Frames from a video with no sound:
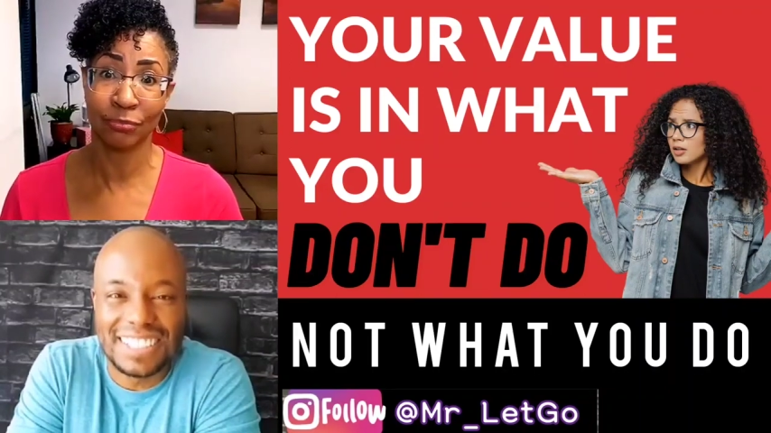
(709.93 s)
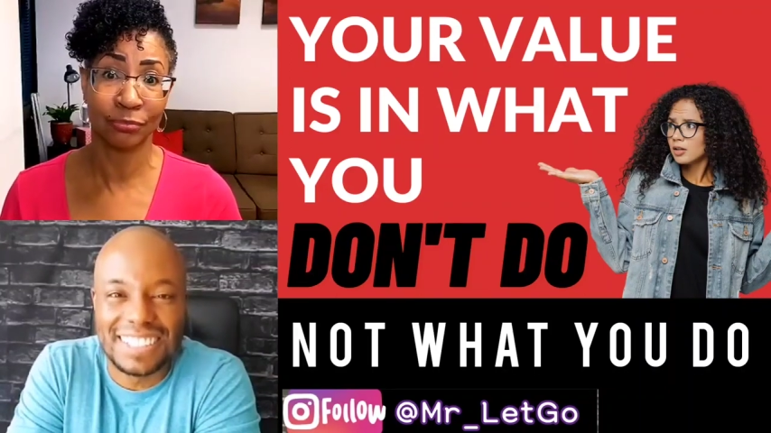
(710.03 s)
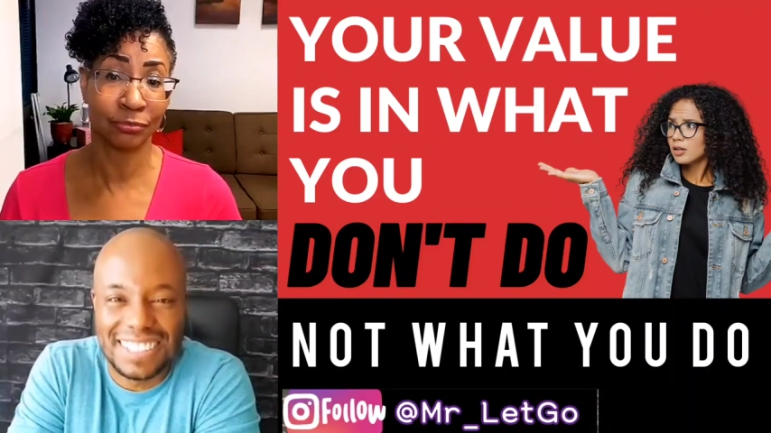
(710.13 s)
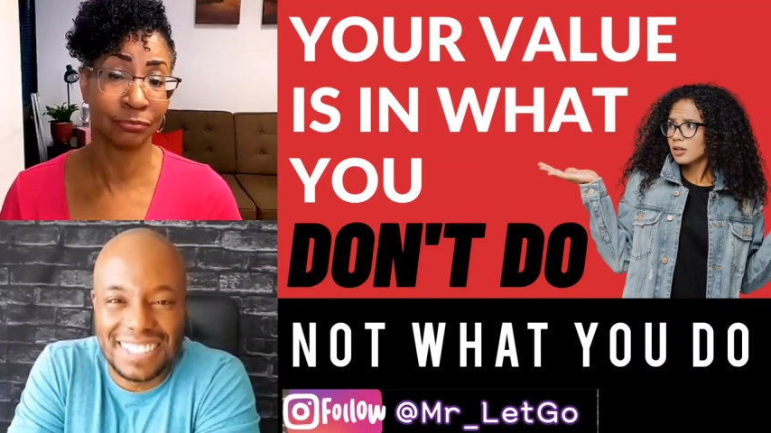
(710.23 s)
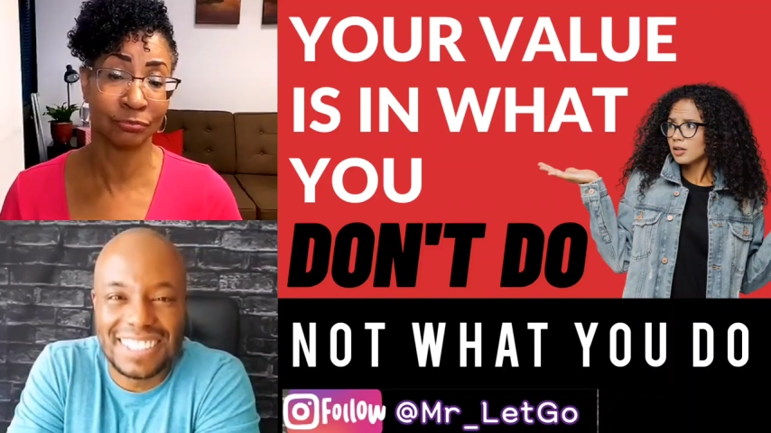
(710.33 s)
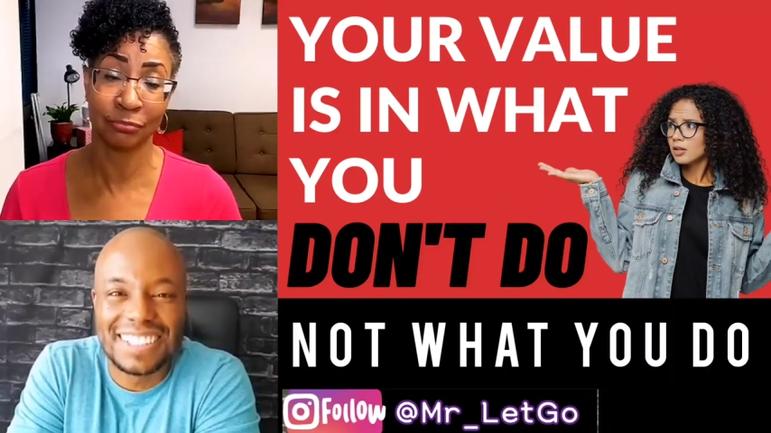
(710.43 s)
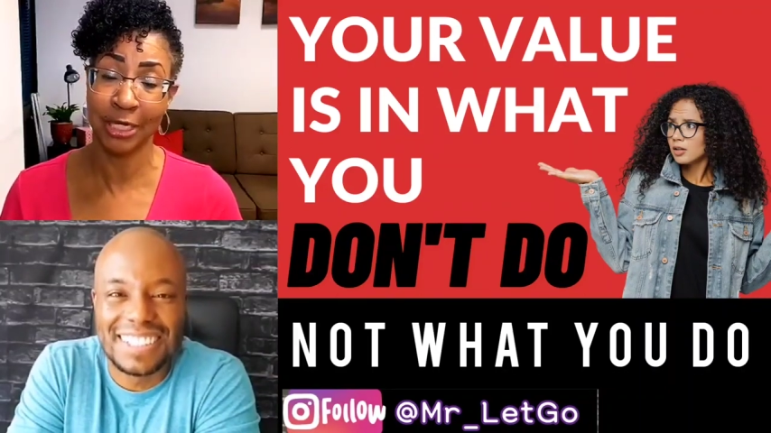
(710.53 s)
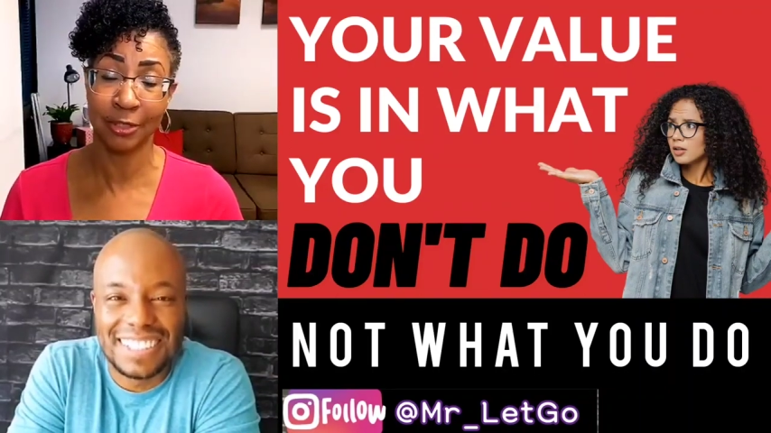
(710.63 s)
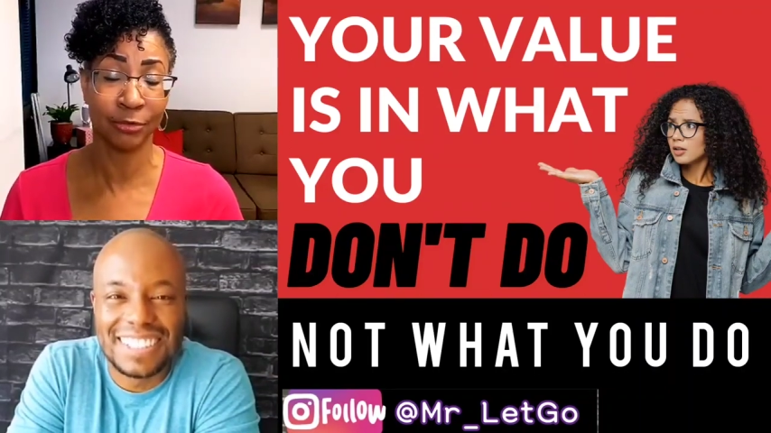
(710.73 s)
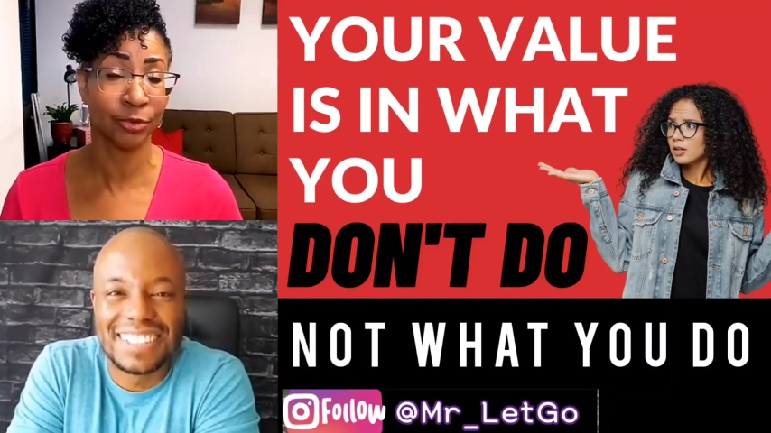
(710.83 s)
Speaker 1: I
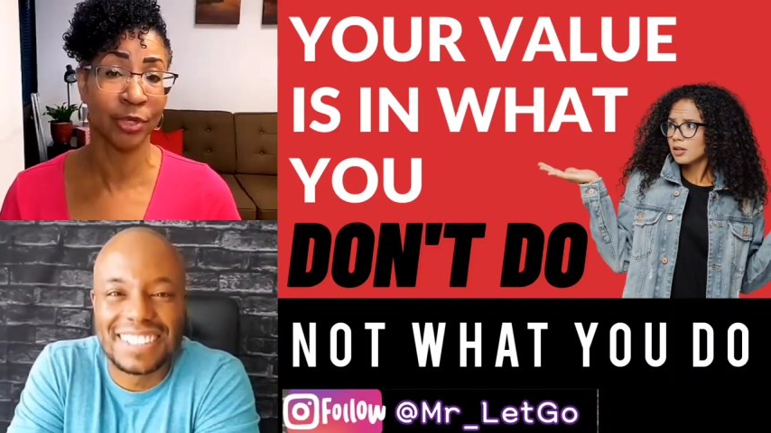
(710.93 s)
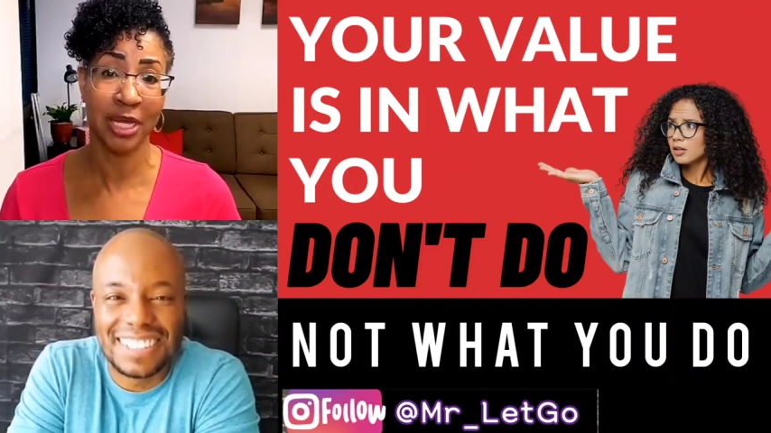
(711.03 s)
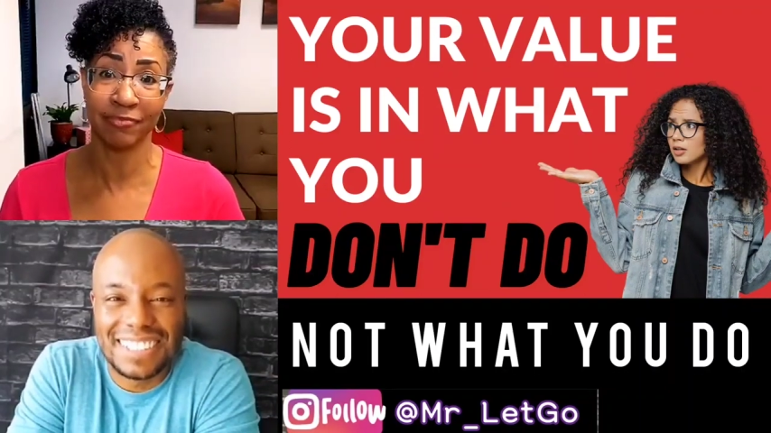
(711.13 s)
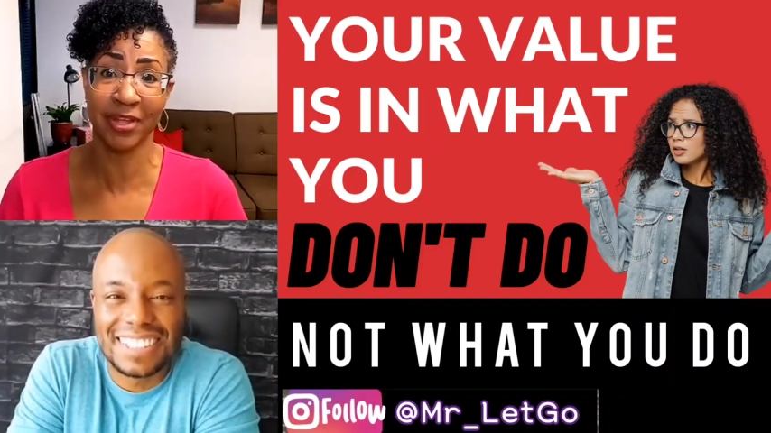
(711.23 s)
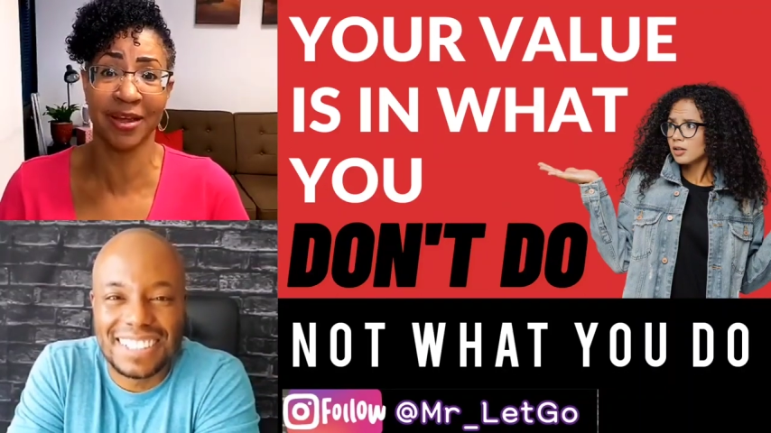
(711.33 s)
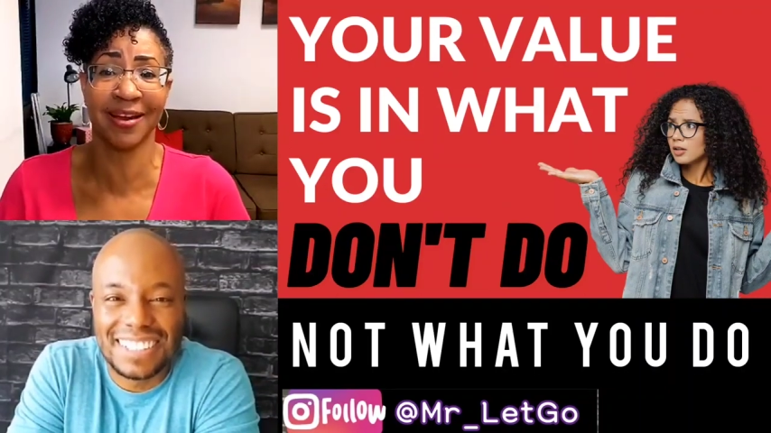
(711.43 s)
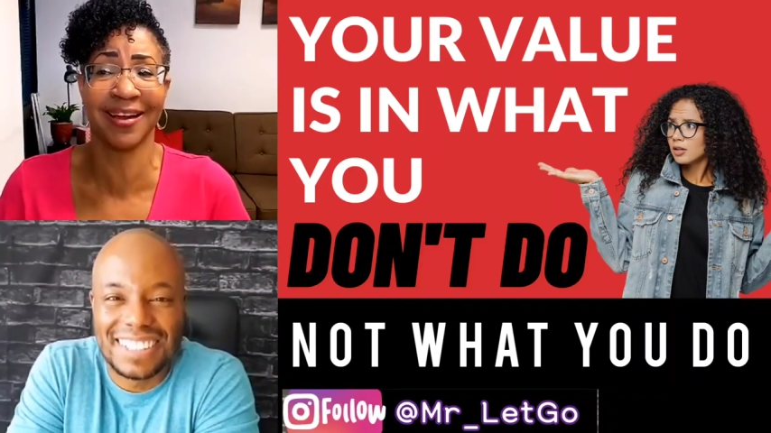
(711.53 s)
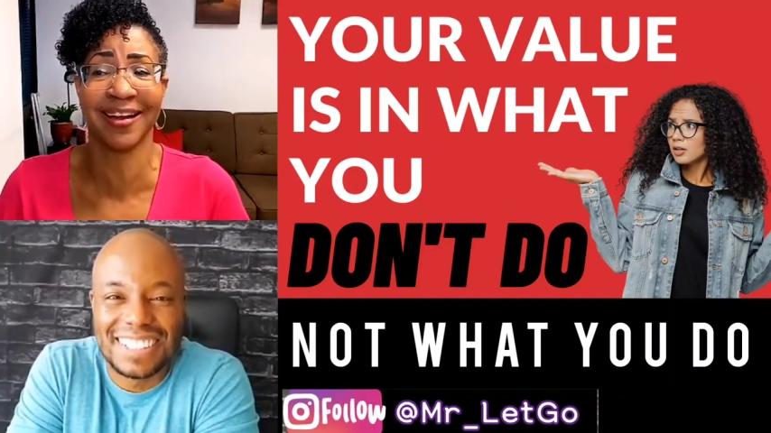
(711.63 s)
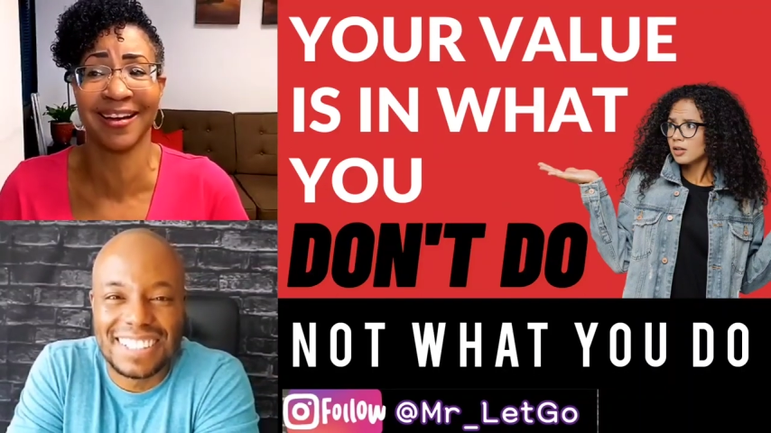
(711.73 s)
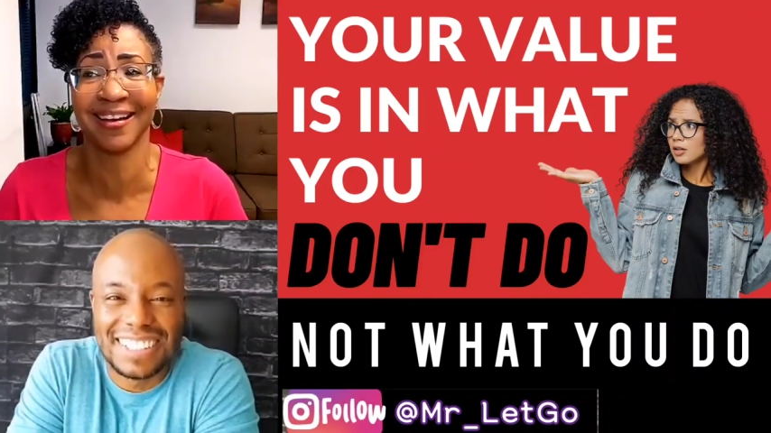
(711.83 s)
don't do
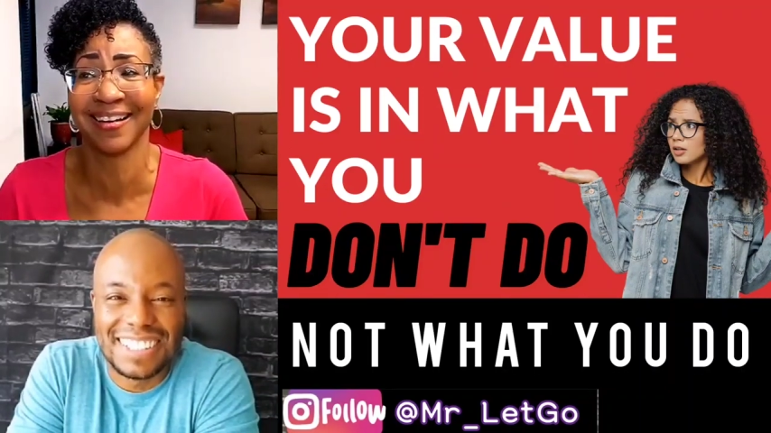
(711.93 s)
that.